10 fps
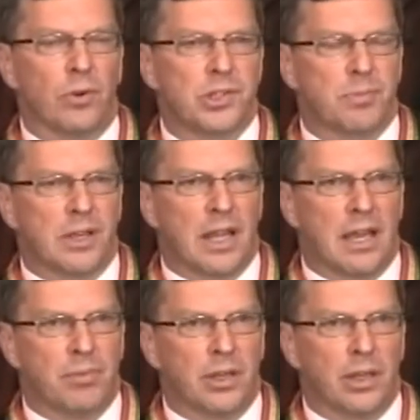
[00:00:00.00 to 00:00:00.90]
been
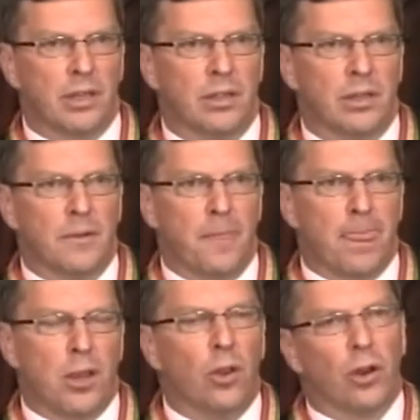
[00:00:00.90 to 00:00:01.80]
happening.
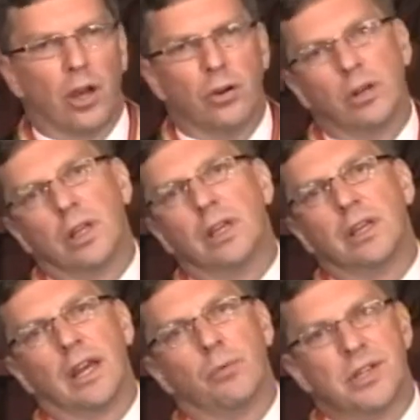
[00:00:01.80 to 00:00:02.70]
Not only
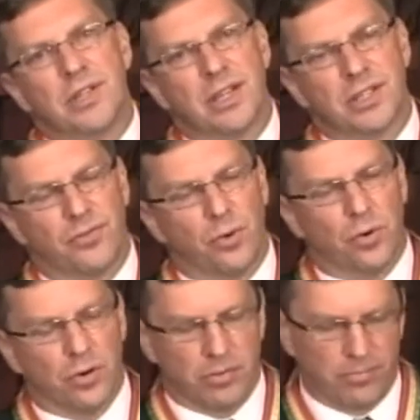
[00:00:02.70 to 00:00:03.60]
can we test
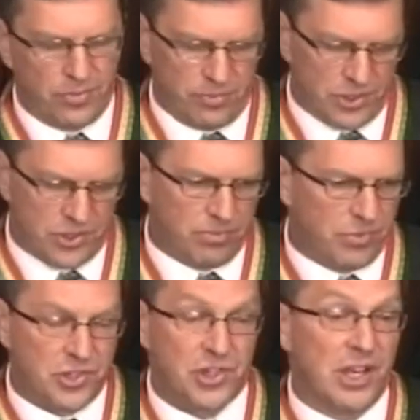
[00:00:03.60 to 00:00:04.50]
for the
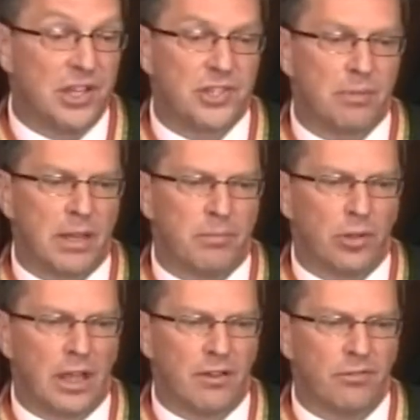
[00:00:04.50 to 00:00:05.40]
genes that people
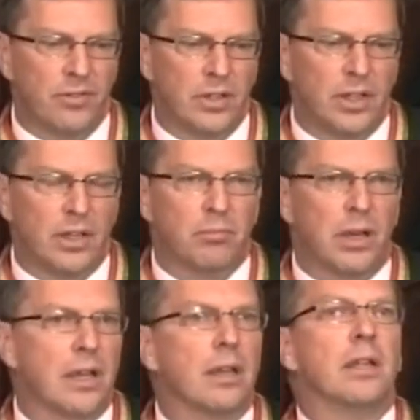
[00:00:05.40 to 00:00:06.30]
have,
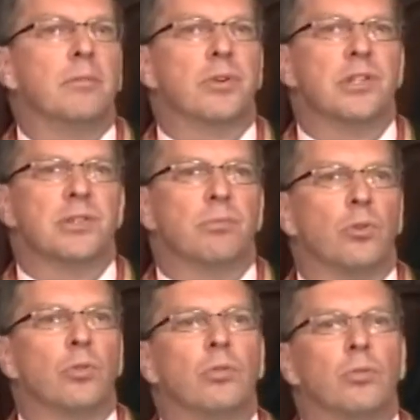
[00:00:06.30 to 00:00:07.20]
but in
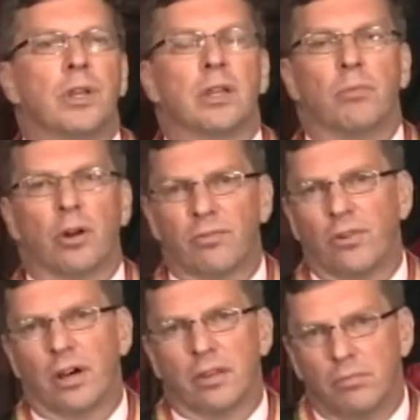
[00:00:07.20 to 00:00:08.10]
principle we can
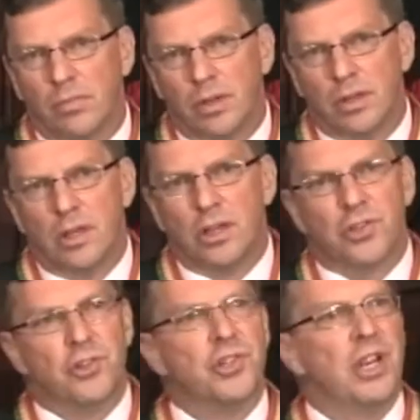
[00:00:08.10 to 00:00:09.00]
modify them. So
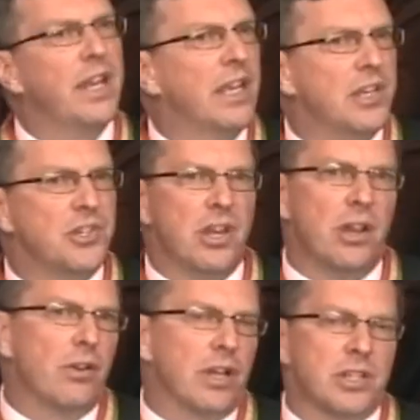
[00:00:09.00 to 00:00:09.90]
genetic
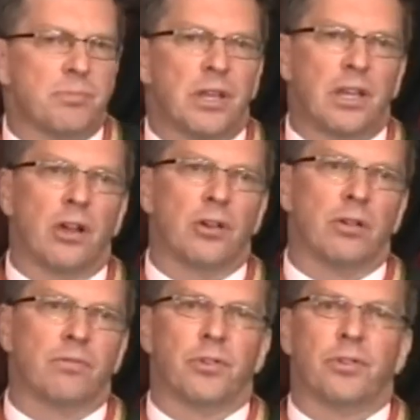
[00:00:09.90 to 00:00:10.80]
engineering has been going on
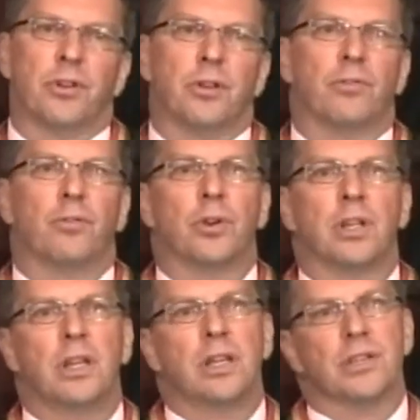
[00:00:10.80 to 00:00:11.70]
for 30 or 40
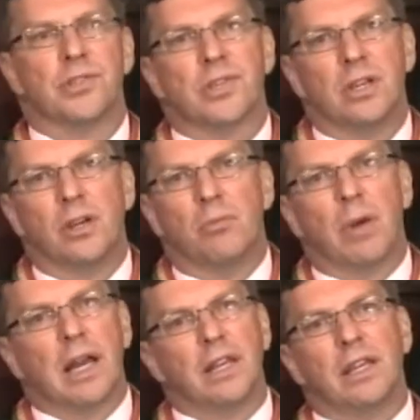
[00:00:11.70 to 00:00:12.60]
years,
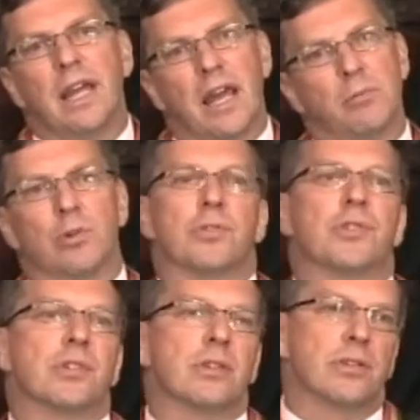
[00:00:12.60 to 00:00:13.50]
mainly in
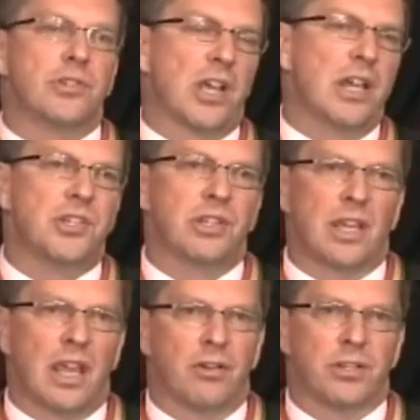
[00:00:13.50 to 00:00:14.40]
animals, changing the
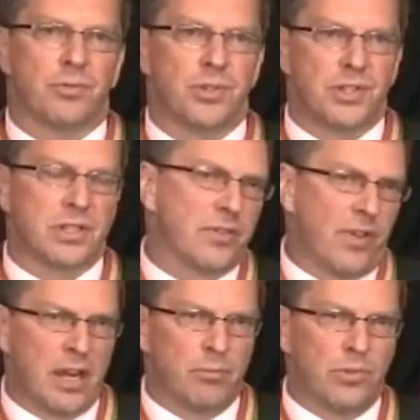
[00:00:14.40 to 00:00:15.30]
characteristics of
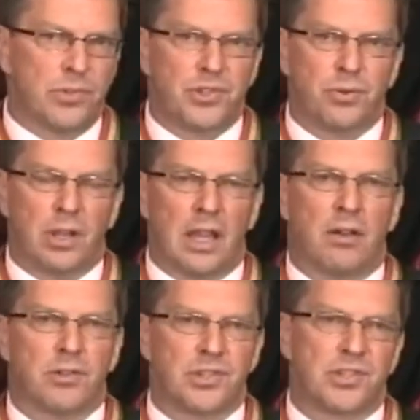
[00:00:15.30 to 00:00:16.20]
animals to allow
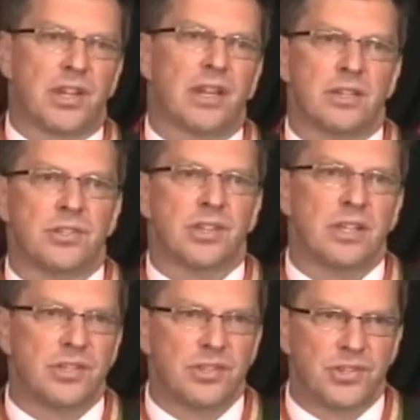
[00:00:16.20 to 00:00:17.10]
us to study
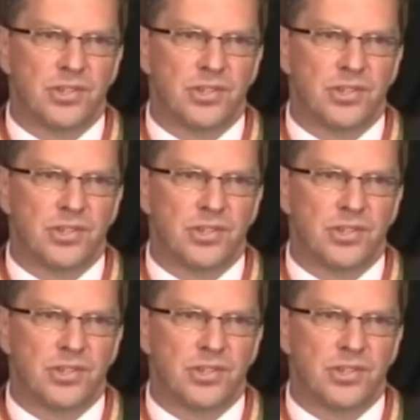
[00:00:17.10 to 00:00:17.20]
diseases,